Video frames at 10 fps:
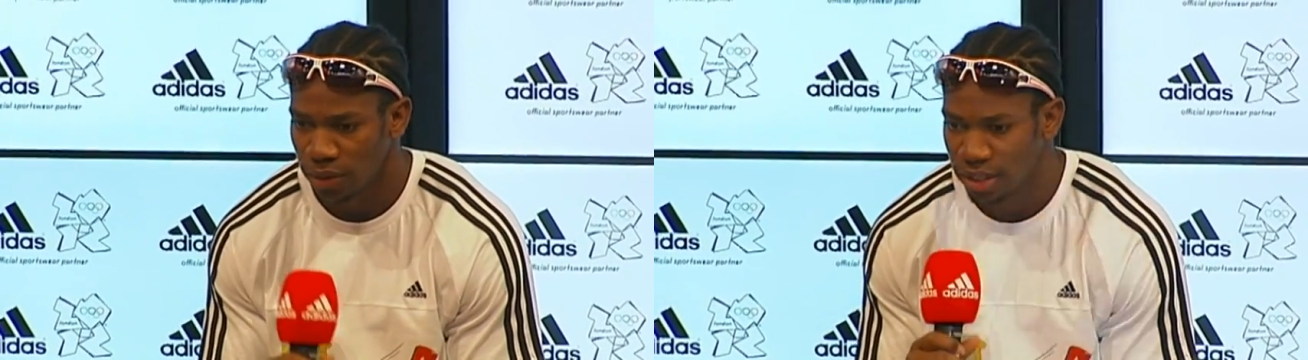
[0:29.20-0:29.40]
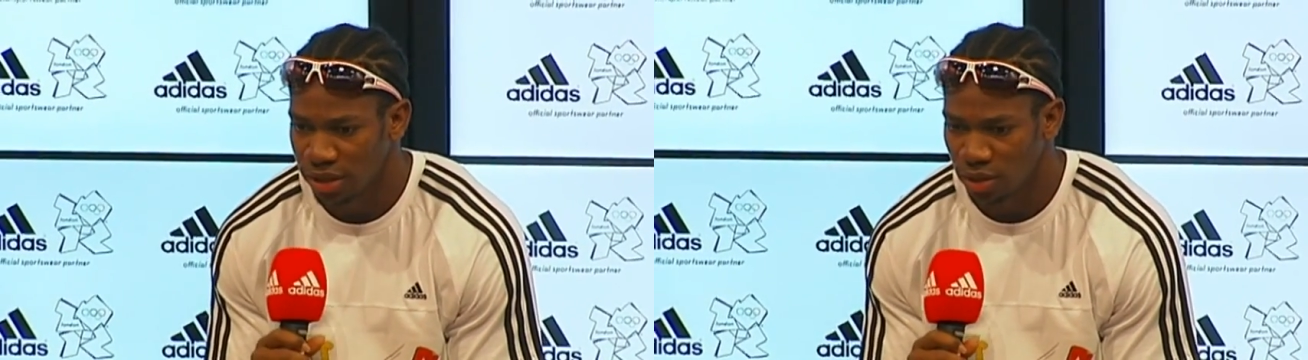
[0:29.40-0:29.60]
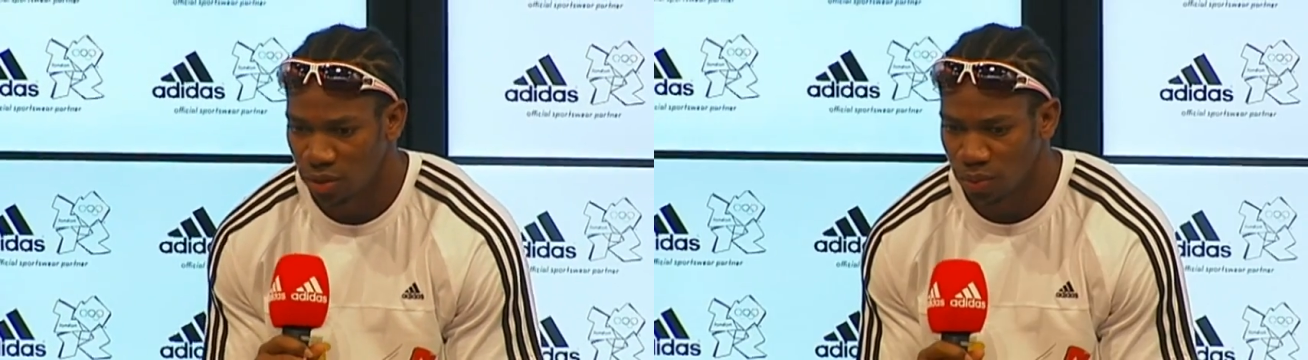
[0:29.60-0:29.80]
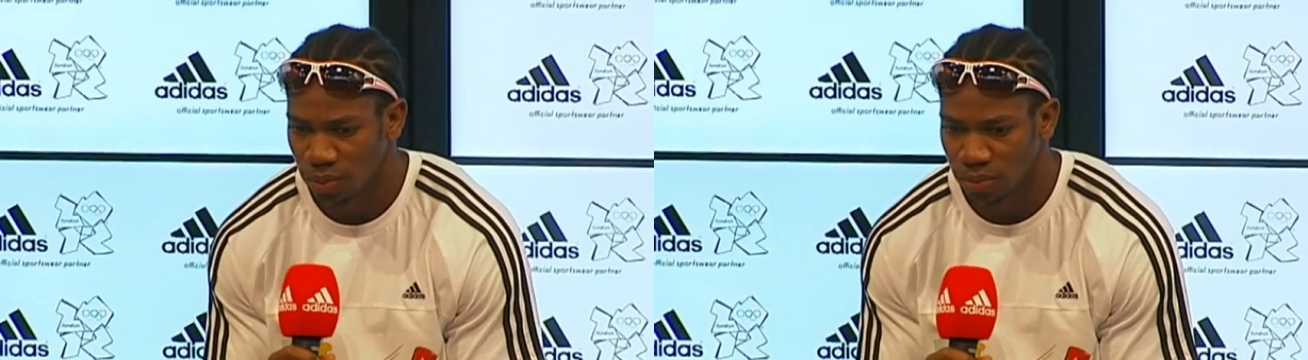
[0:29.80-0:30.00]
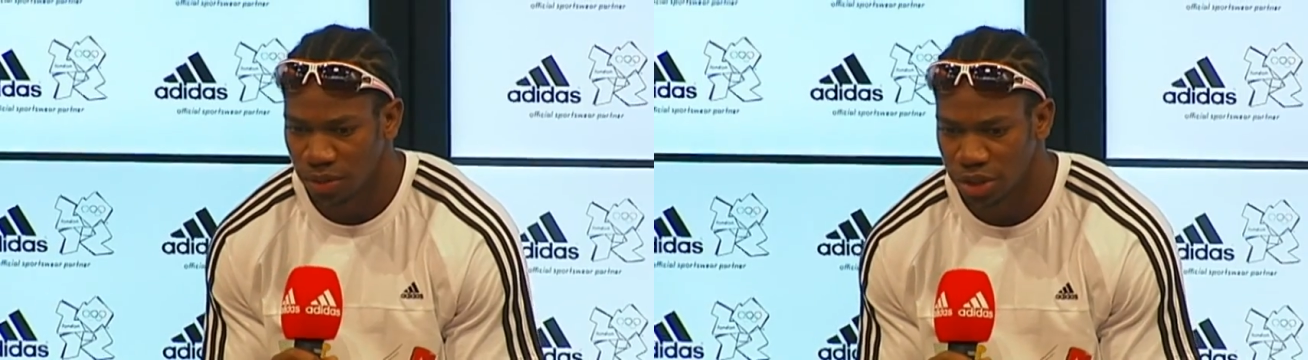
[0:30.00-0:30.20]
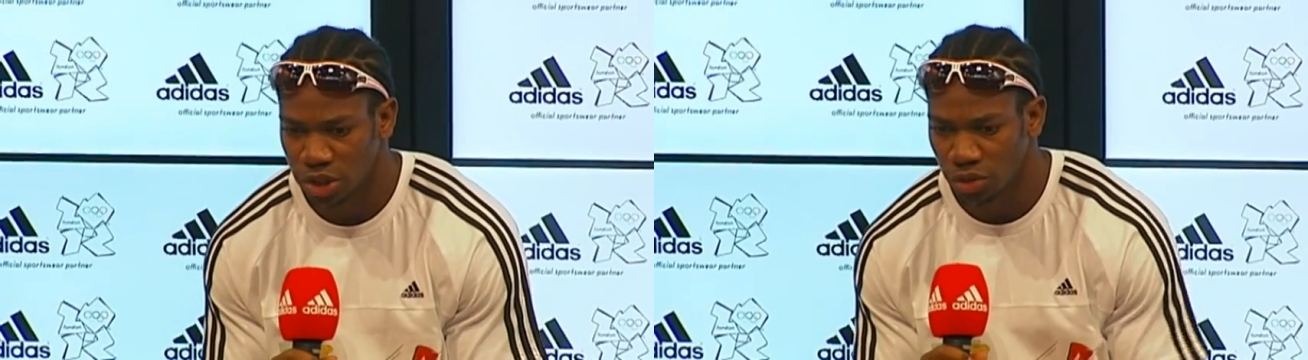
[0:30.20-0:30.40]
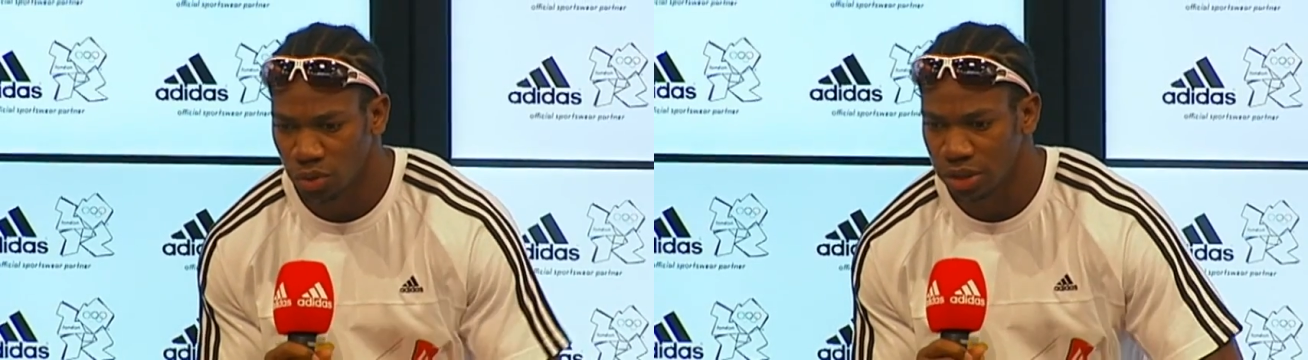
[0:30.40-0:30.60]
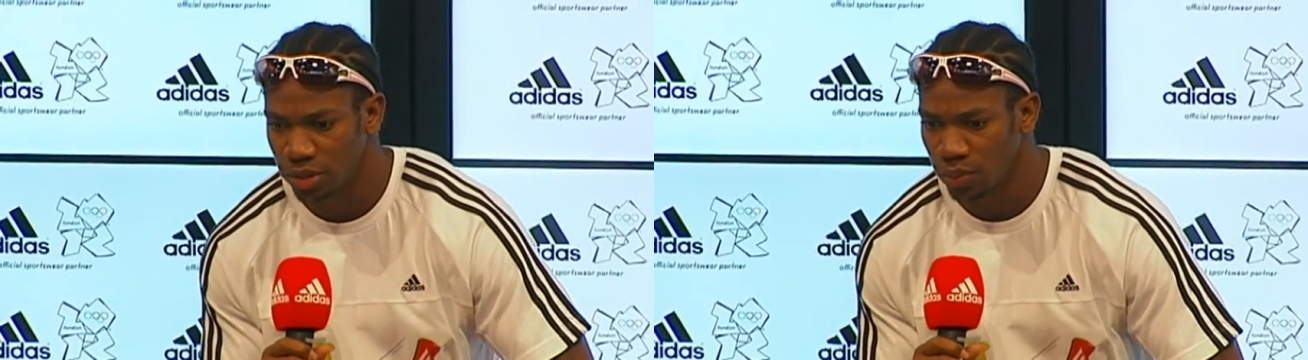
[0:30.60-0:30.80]
Well, you know, when you're
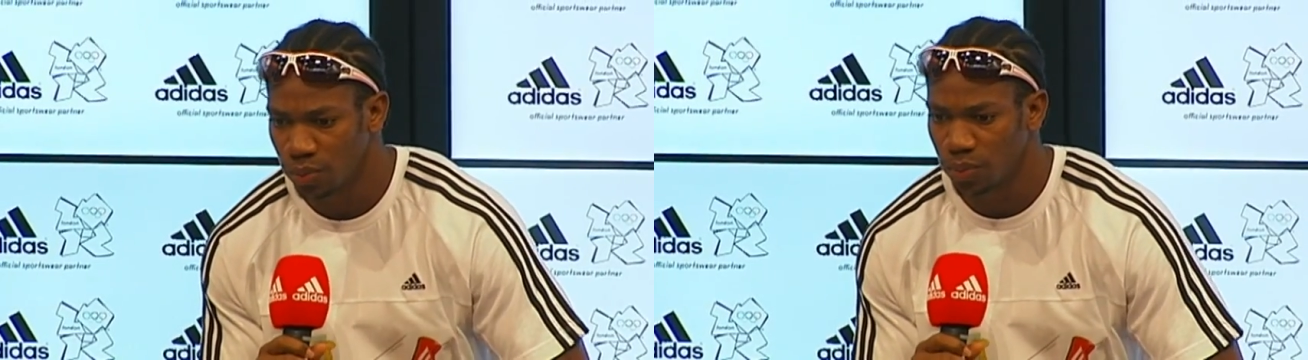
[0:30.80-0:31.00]
surrounded